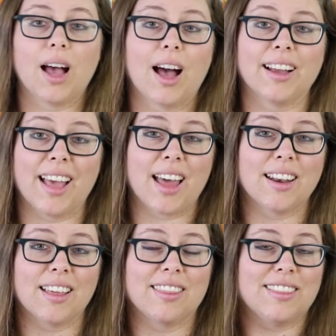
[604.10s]

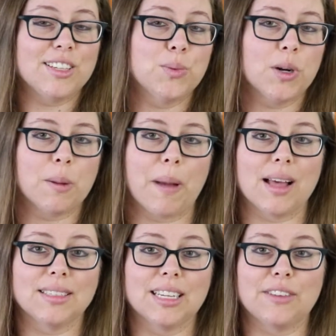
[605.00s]
Again, these work
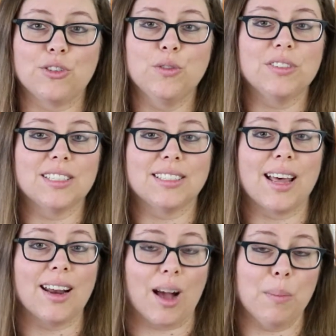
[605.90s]
best if you've
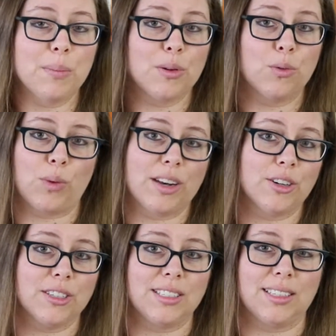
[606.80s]
set up
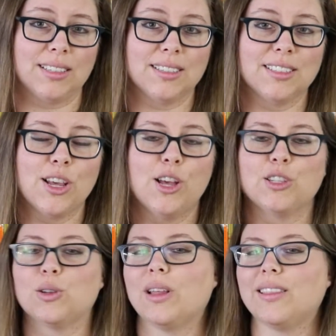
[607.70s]
rendered scenes
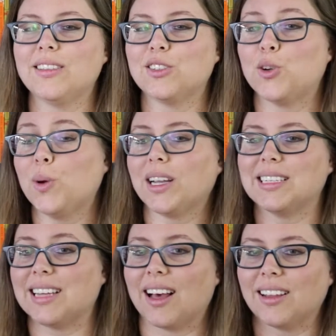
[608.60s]
so that this quick
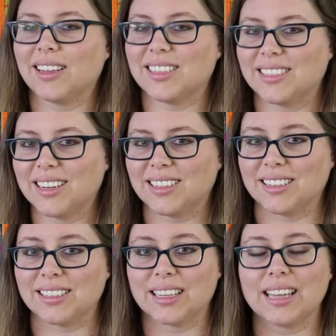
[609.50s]
telling
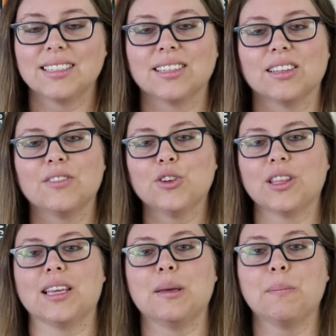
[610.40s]
sentence can deliver
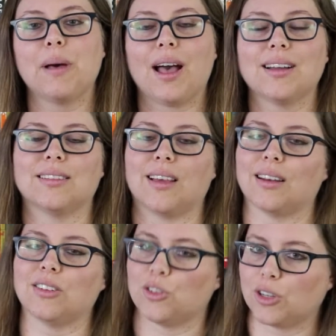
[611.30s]
the impact that
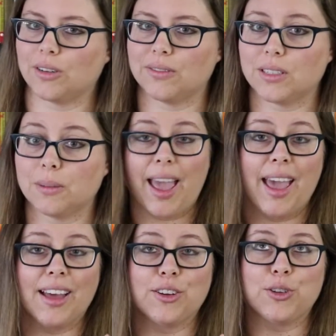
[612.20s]
it deserves.
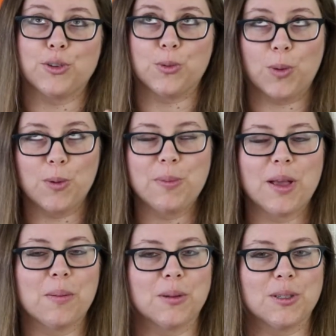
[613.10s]
And you won't
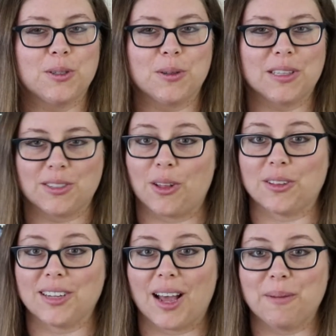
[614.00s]
be able to do this all
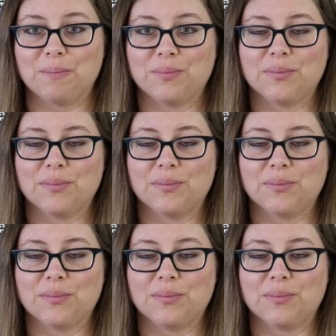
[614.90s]
the time.